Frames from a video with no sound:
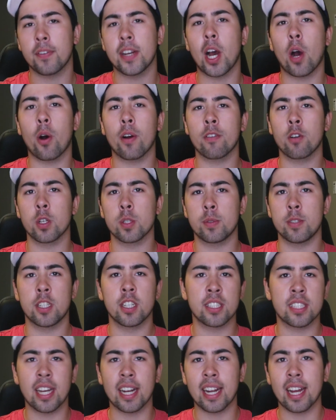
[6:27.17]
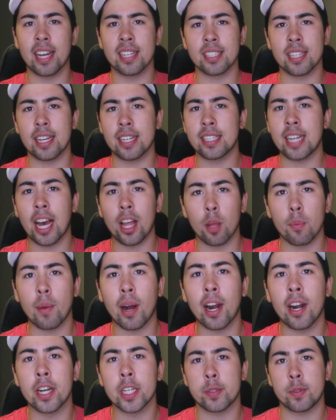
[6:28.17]
Now, of course, we just signed guys like Tyler
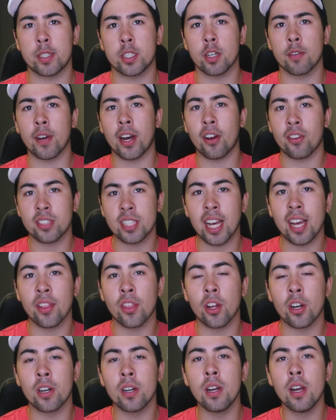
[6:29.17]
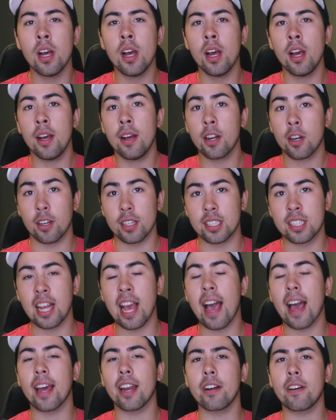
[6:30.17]
Myers, we still have Alex Edler, Chris
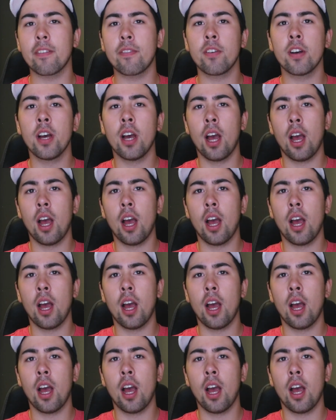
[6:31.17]
Tanev.